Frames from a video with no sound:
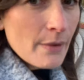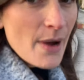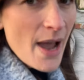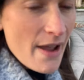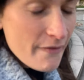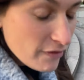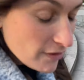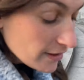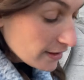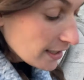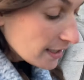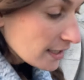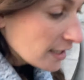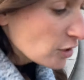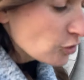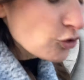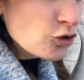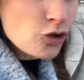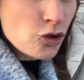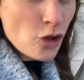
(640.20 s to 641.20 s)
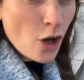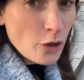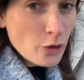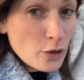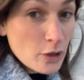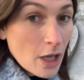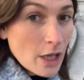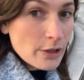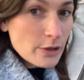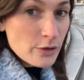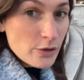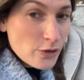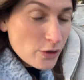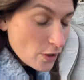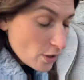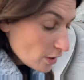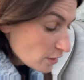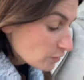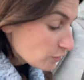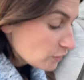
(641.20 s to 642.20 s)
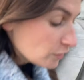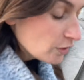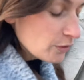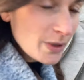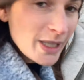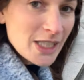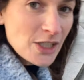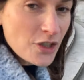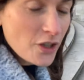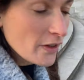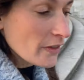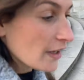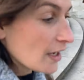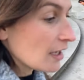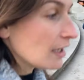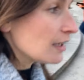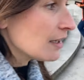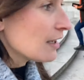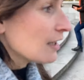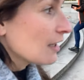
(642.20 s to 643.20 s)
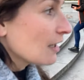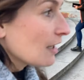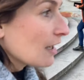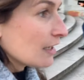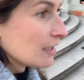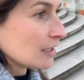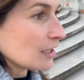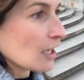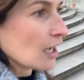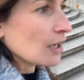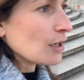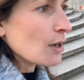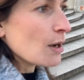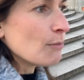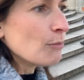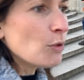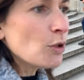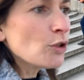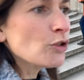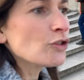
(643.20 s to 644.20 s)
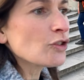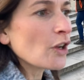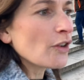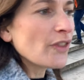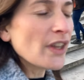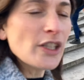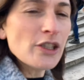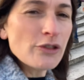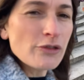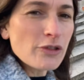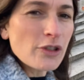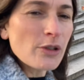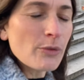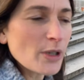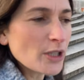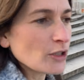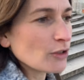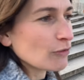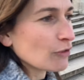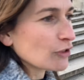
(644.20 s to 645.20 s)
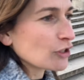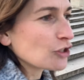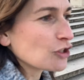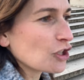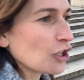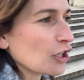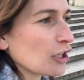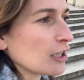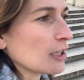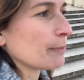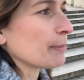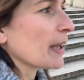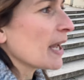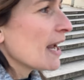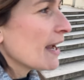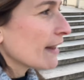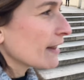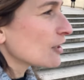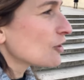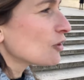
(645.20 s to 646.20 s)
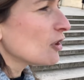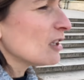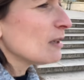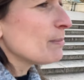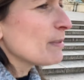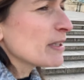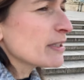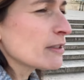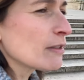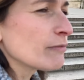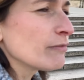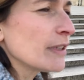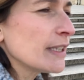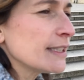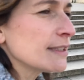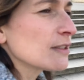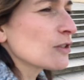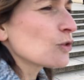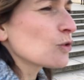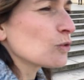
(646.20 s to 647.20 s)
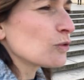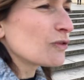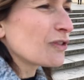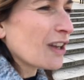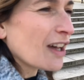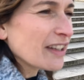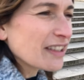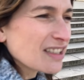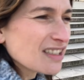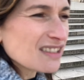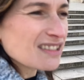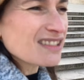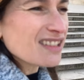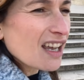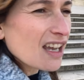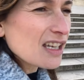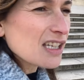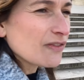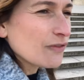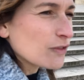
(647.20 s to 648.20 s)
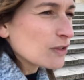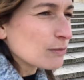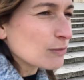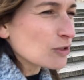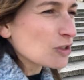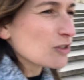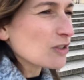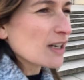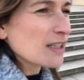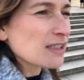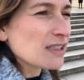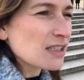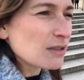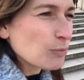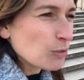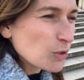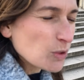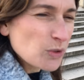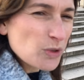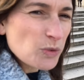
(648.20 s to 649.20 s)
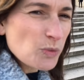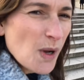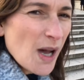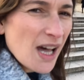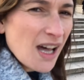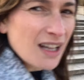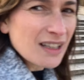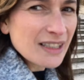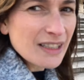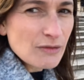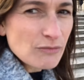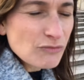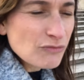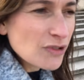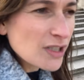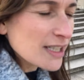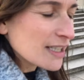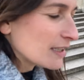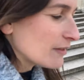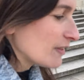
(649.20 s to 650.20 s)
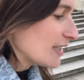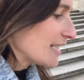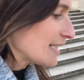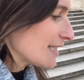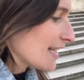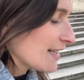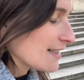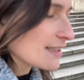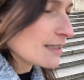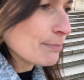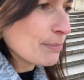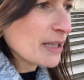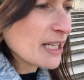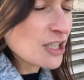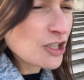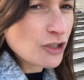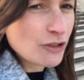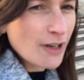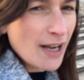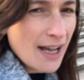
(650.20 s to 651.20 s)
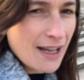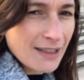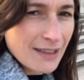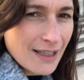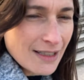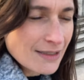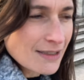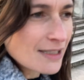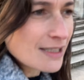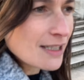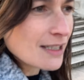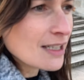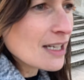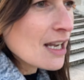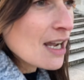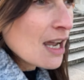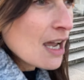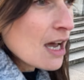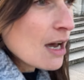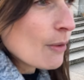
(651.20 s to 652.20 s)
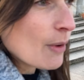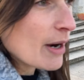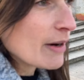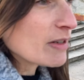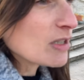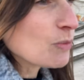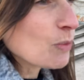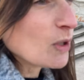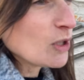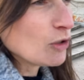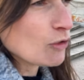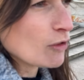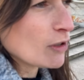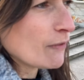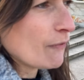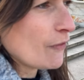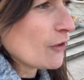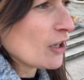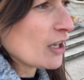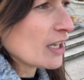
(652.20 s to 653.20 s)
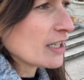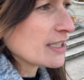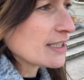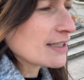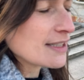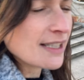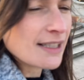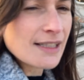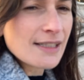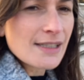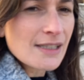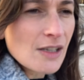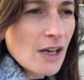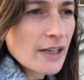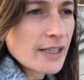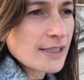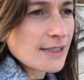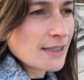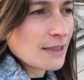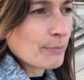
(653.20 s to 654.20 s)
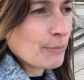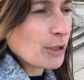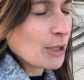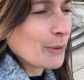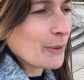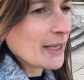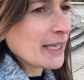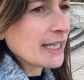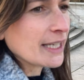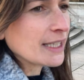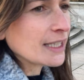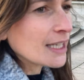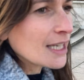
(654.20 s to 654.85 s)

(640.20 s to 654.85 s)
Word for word: everything is so close to each other you know, more so than you do when you're on the tube. And the tube is a real sort of like dirty form of transport as well. It really, really takes the pleasure out of London. Whereas when you're on foot and you're seeing the sights and the beauty,